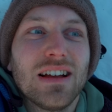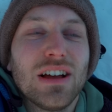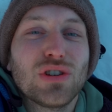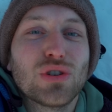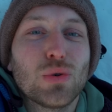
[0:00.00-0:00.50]

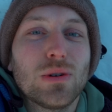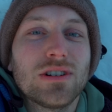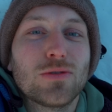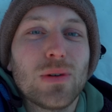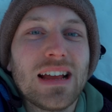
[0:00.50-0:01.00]
A short
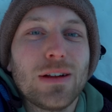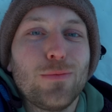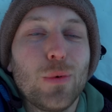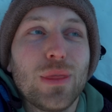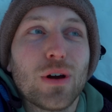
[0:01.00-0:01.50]
drive
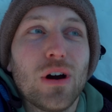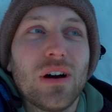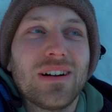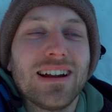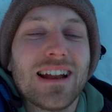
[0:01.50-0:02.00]
with the
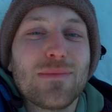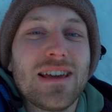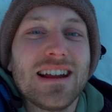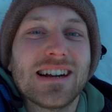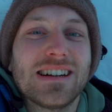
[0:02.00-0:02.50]
car and I'm
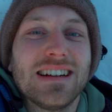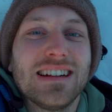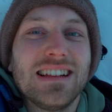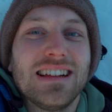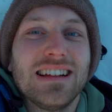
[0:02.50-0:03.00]
here.
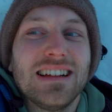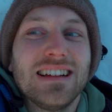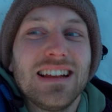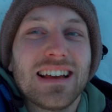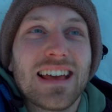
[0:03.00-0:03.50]

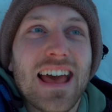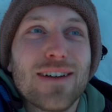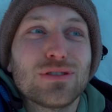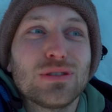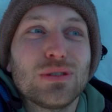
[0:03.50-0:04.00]
Like, I
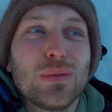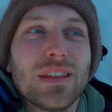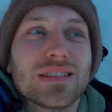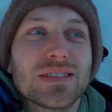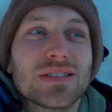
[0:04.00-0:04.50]
have to do
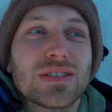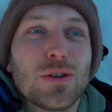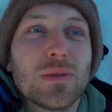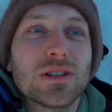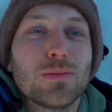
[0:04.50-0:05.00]
this
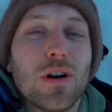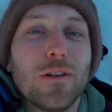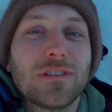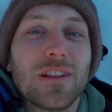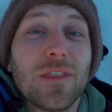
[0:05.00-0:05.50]
so much more
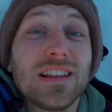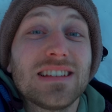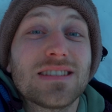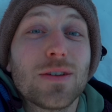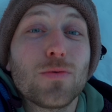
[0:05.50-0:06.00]
often. This
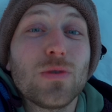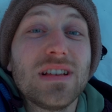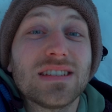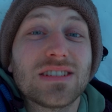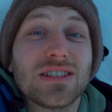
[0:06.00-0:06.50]
is the
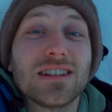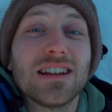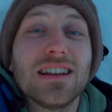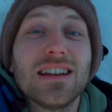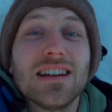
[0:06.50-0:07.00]
reason
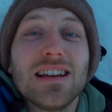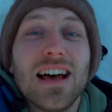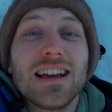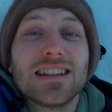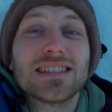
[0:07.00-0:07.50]

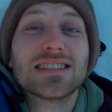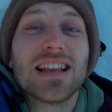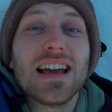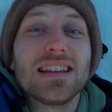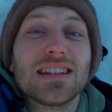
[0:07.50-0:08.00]
I
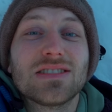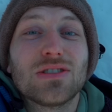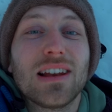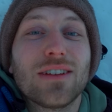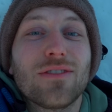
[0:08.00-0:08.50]
decided
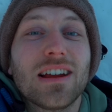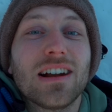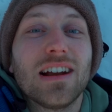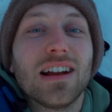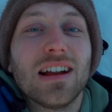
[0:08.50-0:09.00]
to live
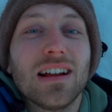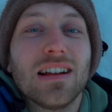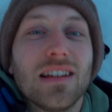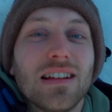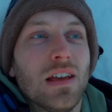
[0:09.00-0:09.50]
here.
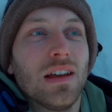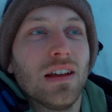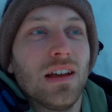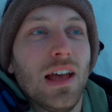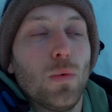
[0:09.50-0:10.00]

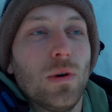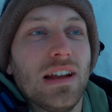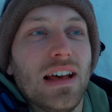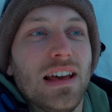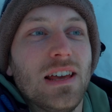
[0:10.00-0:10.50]
And when
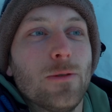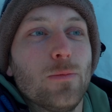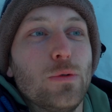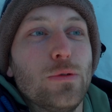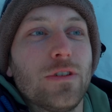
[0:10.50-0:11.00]
I
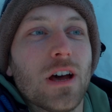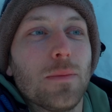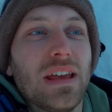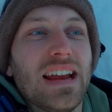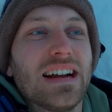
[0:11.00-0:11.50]
moved
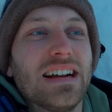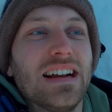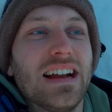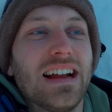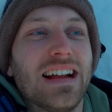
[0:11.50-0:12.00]
up here,
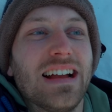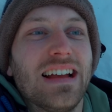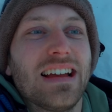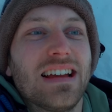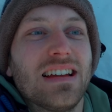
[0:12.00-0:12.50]

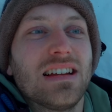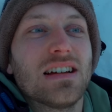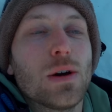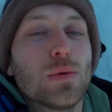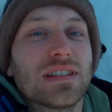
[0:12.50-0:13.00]

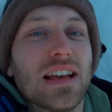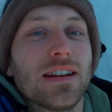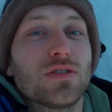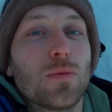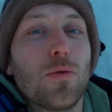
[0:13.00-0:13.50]
I was kind
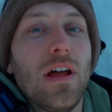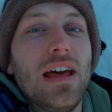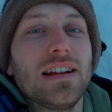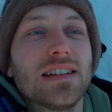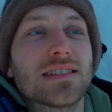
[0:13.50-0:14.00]
of
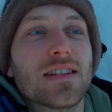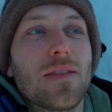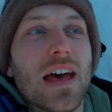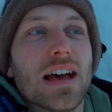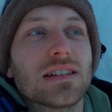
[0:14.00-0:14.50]
surprised
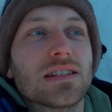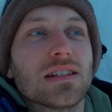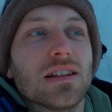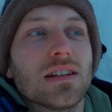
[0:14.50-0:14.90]
that